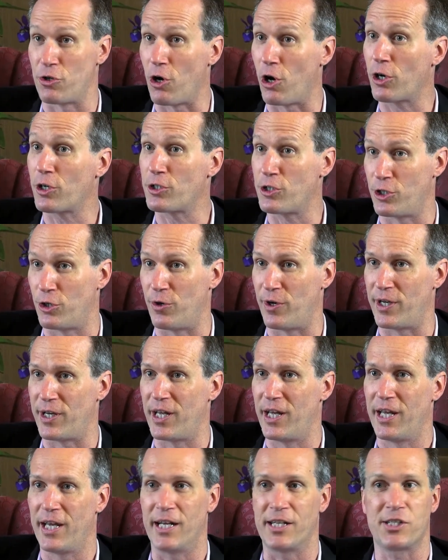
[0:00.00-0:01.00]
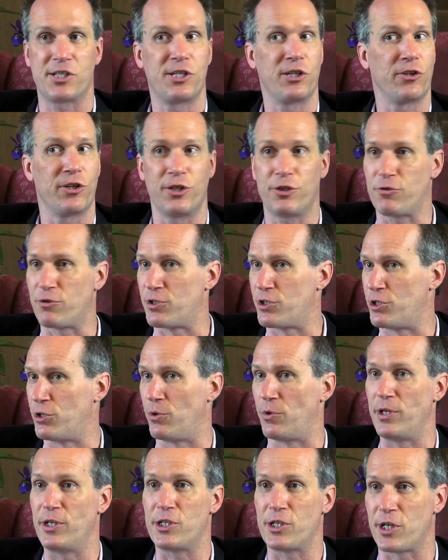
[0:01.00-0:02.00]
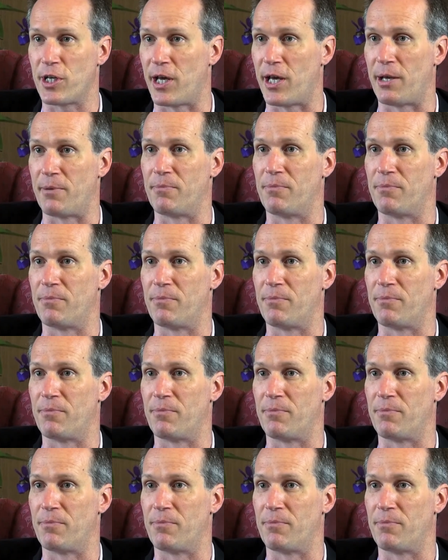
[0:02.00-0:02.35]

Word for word: arc to it. Yes. It still interests you each time.